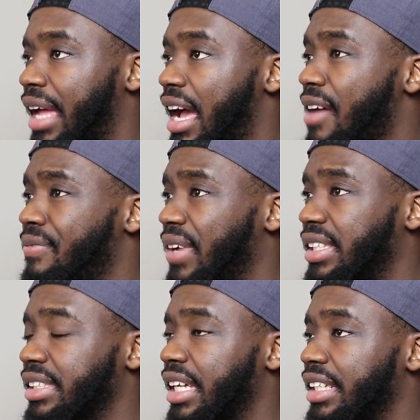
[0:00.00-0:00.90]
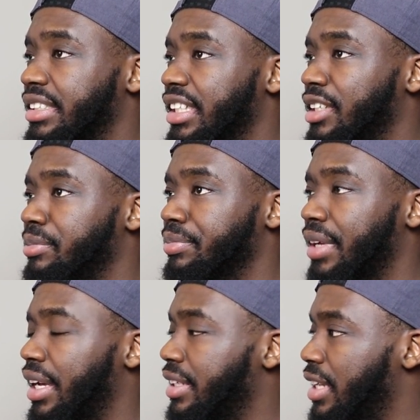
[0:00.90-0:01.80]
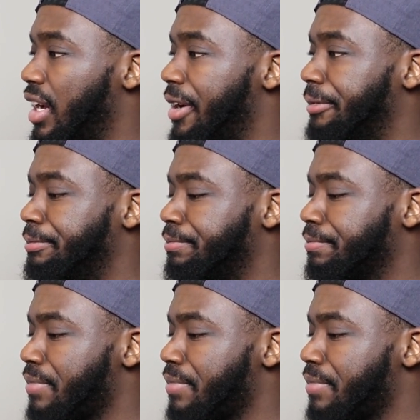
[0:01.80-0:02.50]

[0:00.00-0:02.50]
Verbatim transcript: I have faith in that team. And um,